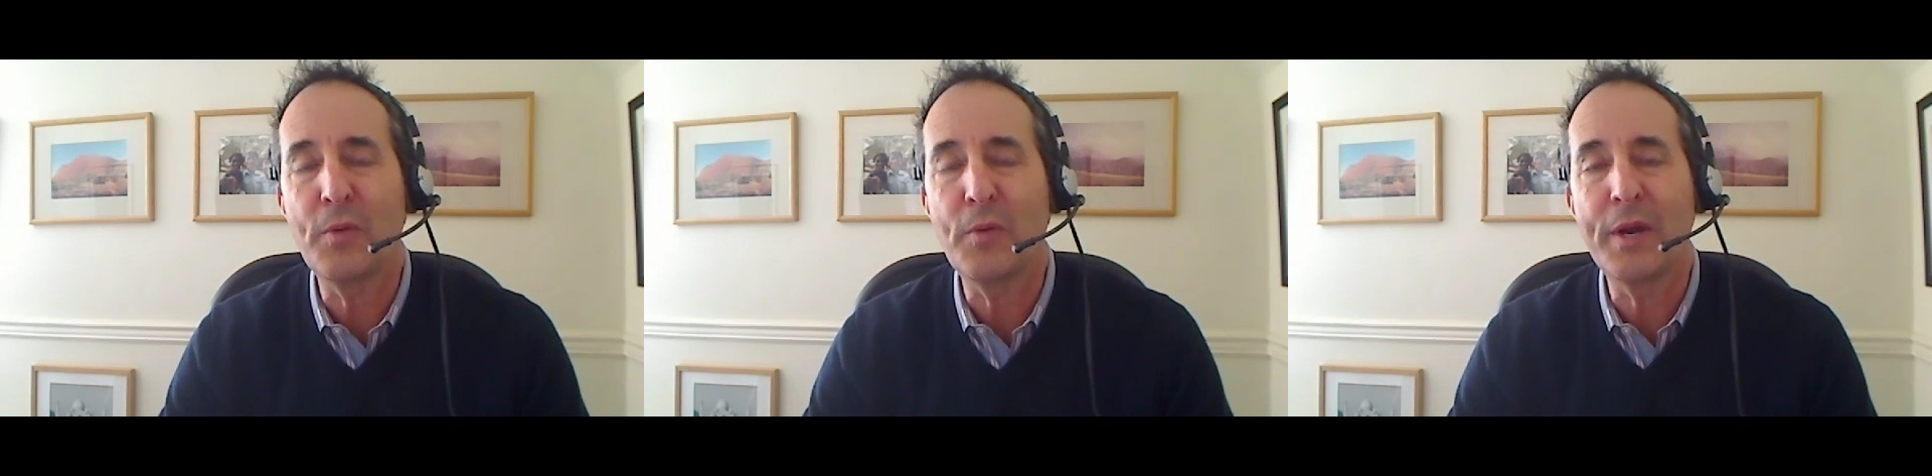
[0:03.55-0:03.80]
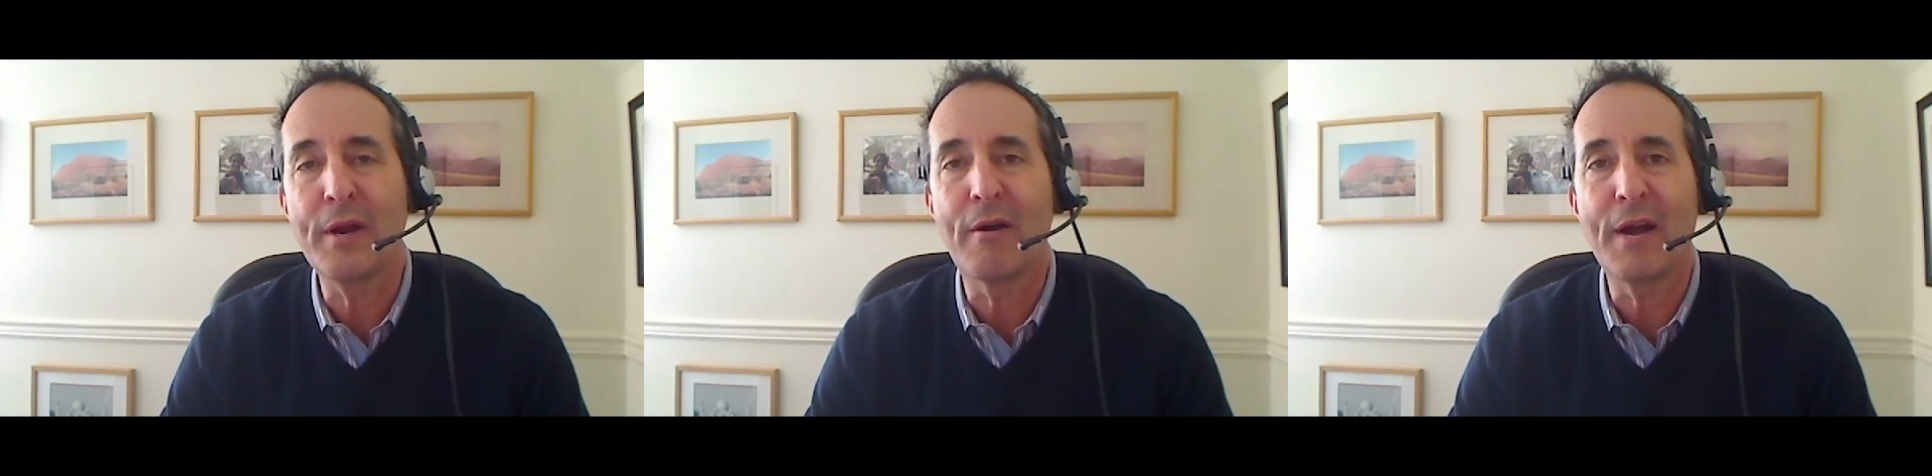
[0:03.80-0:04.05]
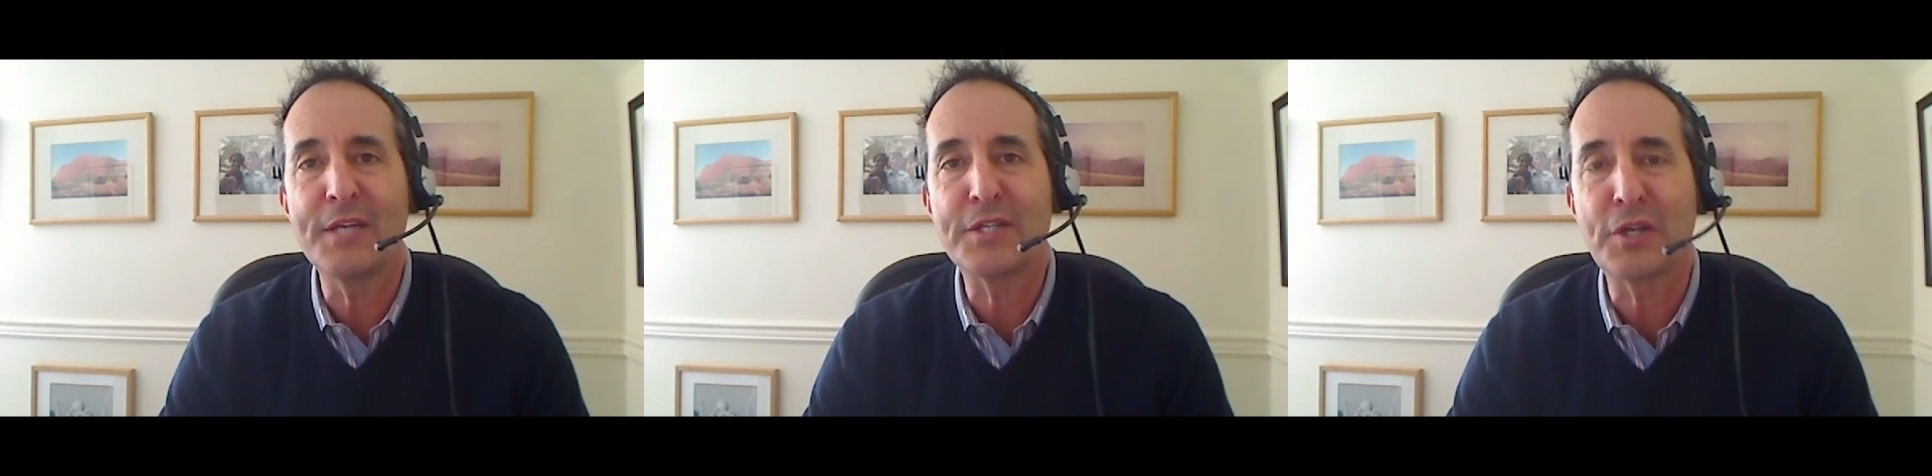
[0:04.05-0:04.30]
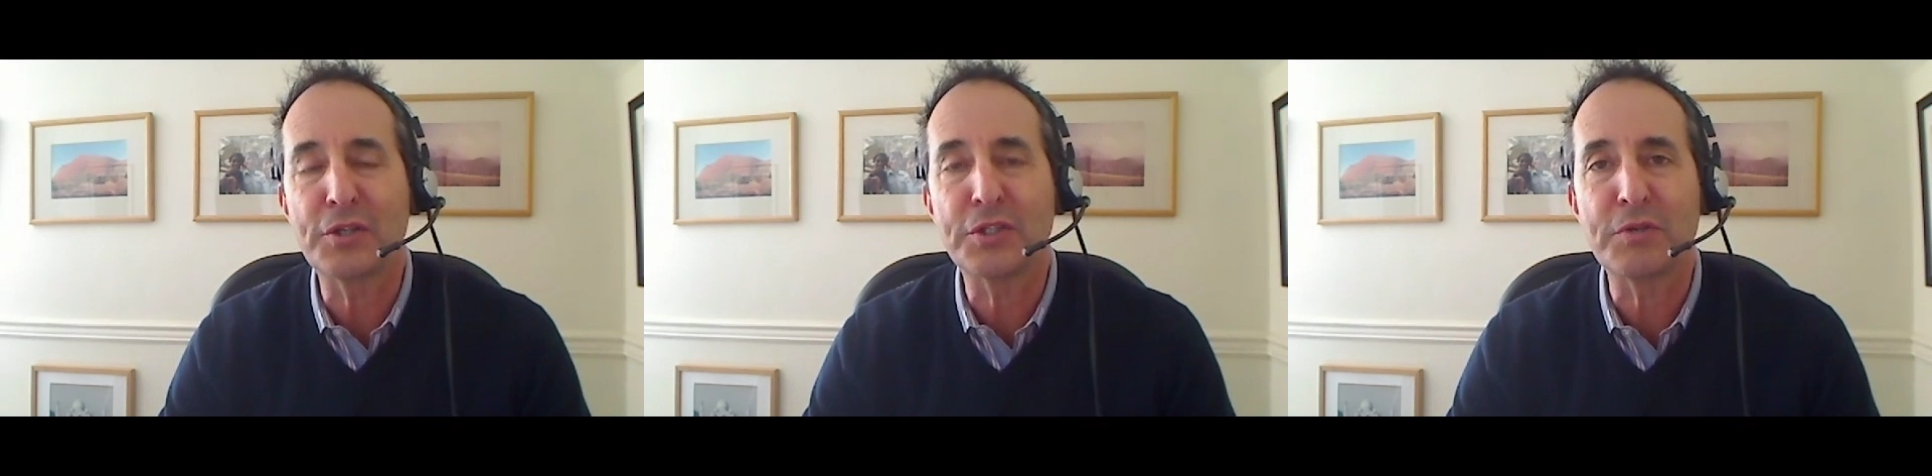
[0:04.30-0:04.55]
We are a
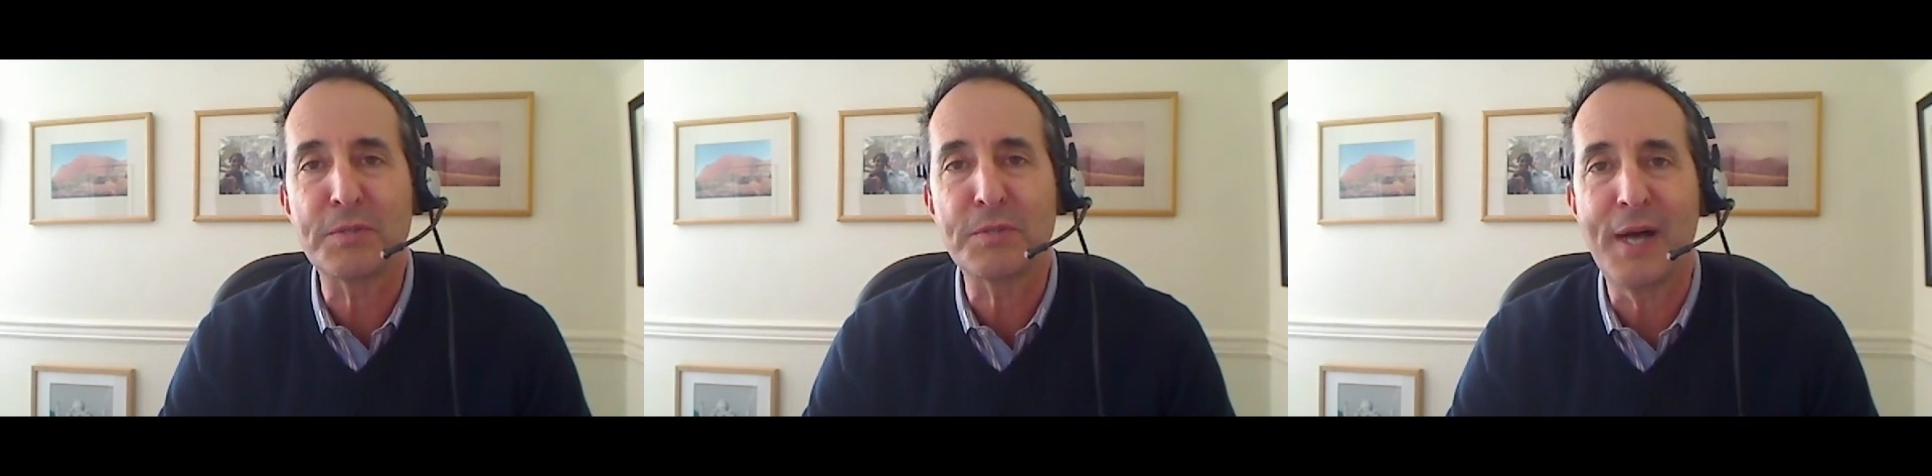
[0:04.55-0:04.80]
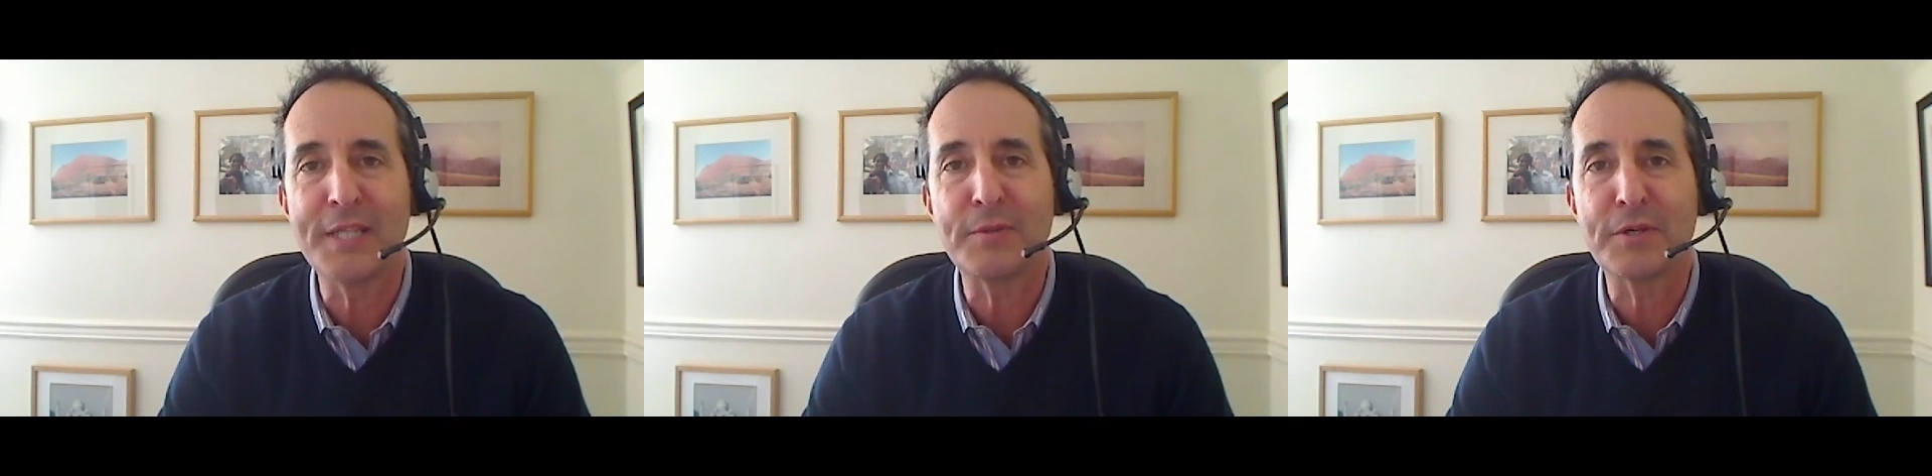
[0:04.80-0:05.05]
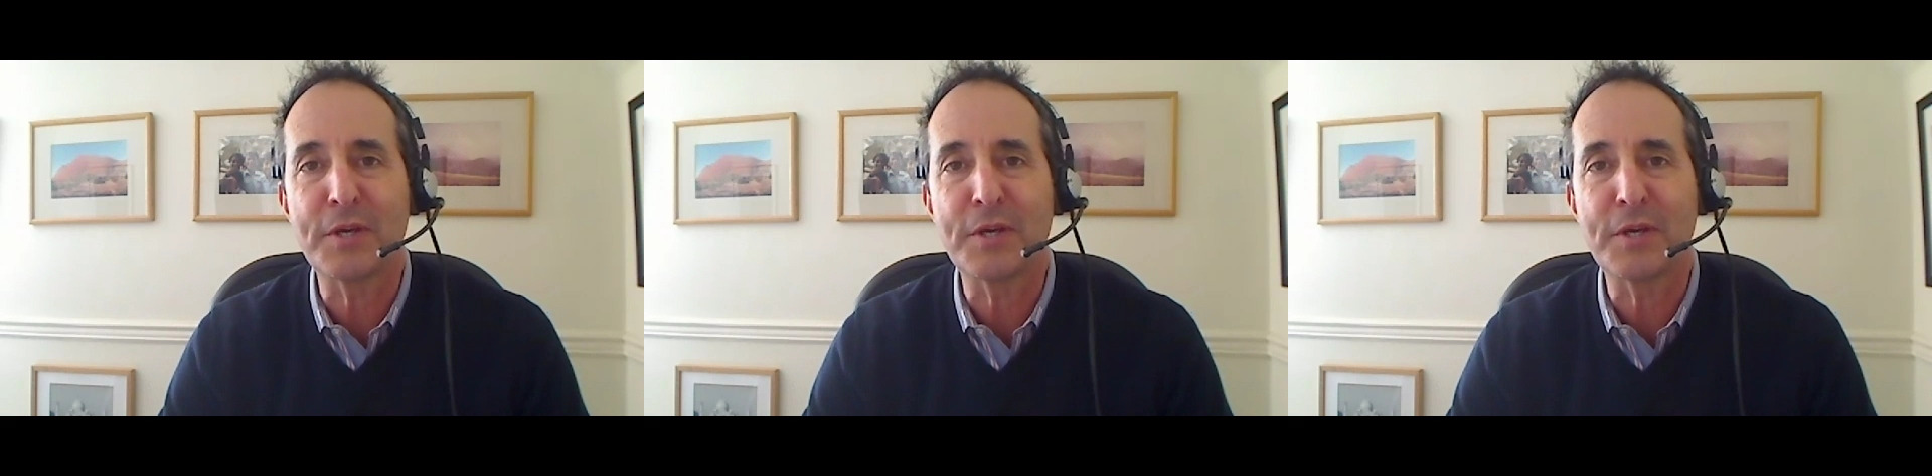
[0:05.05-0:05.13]
socially responsible